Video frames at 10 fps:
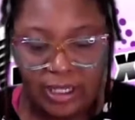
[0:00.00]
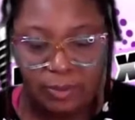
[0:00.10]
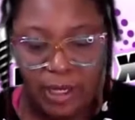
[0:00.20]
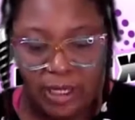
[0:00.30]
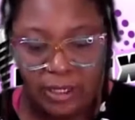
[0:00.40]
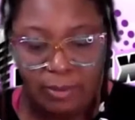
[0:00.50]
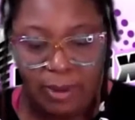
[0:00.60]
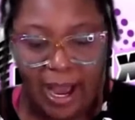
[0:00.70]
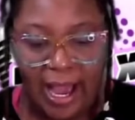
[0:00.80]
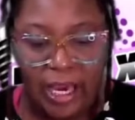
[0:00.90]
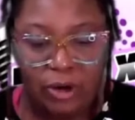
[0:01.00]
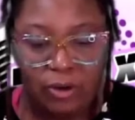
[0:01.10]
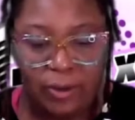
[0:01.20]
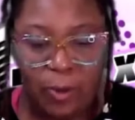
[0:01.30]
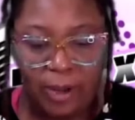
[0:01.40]
is beaten by
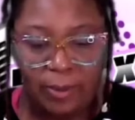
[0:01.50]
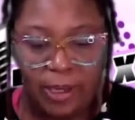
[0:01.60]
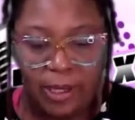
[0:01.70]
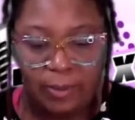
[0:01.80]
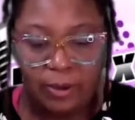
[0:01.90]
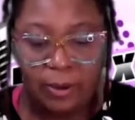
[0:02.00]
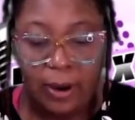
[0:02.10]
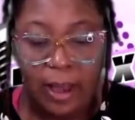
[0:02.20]
angry white people